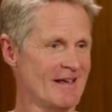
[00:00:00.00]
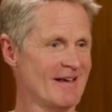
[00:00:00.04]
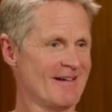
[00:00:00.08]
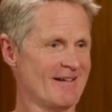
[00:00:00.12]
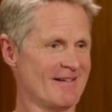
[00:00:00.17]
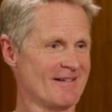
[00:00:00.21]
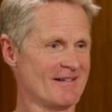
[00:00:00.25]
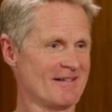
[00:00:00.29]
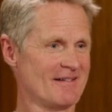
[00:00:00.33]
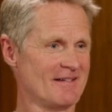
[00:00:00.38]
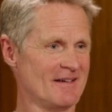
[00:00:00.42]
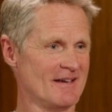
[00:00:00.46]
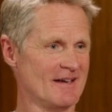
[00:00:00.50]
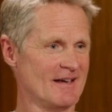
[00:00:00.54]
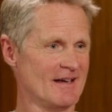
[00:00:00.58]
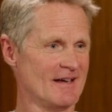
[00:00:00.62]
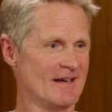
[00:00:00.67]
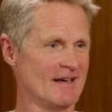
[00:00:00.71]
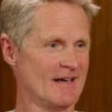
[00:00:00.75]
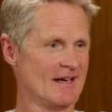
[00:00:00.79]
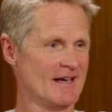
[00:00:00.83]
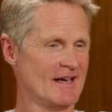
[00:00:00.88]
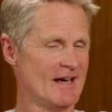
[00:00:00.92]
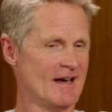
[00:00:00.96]
Yeah, yeah.
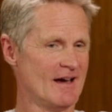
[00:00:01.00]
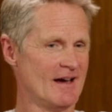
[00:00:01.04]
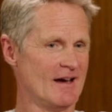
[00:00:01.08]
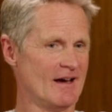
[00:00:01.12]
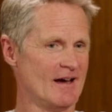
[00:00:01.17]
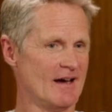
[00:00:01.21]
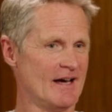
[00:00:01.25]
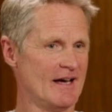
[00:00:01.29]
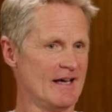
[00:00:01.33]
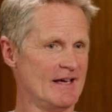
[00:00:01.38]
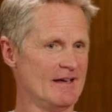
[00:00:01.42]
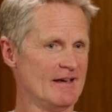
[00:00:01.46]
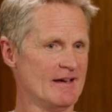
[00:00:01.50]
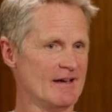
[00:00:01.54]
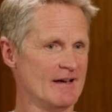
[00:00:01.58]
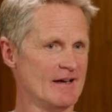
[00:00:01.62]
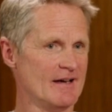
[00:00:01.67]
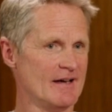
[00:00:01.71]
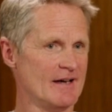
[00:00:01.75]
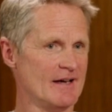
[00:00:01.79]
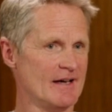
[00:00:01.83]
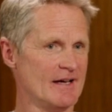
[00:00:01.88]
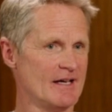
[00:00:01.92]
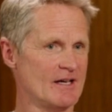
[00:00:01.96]
I uh,
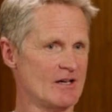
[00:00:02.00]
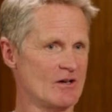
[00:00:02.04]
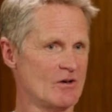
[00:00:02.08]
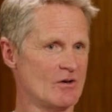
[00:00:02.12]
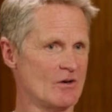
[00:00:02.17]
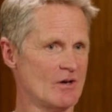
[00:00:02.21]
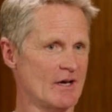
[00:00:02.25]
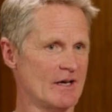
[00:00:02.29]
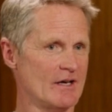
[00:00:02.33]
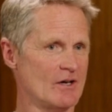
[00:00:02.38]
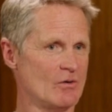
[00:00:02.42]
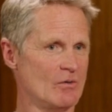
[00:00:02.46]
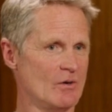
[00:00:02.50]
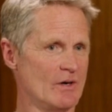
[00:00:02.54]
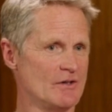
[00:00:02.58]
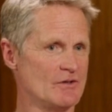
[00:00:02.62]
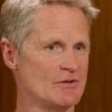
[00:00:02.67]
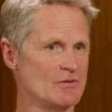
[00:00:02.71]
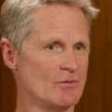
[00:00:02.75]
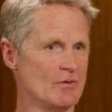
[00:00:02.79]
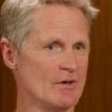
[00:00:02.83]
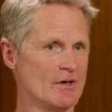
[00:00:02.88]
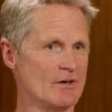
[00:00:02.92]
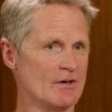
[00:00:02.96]
I I
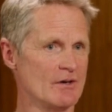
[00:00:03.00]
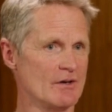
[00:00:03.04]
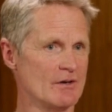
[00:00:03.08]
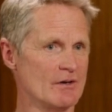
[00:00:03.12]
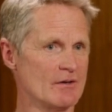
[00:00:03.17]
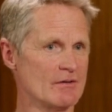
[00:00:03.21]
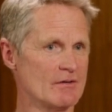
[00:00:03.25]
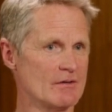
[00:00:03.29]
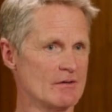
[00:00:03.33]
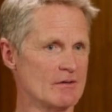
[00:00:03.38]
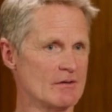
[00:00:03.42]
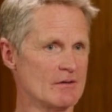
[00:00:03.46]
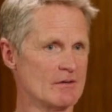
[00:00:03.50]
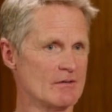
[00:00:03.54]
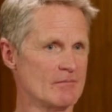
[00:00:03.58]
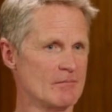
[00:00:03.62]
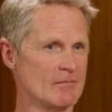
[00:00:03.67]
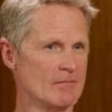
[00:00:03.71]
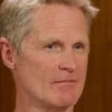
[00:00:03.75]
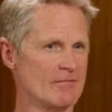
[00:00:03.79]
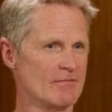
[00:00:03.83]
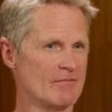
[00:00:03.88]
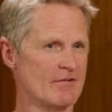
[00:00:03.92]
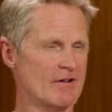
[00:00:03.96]
quit Twitter
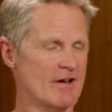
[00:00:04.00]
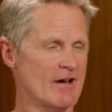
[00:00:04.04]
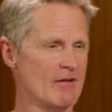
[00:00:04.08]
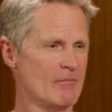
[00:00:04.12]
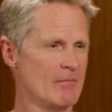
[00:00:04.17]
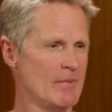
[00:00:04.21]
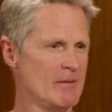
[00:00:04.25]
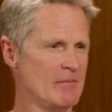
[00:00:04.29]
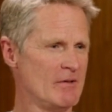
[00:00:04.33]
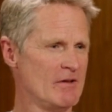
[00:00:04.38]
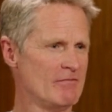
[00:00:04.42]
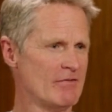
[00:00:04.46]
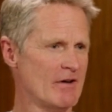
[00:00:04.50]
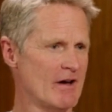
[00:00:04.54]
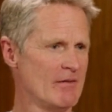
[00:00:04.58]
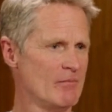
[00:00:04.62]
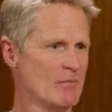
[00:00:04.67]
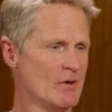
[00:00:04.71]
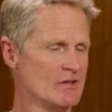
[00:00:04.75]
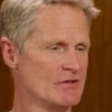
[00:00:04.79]
five, maybe 5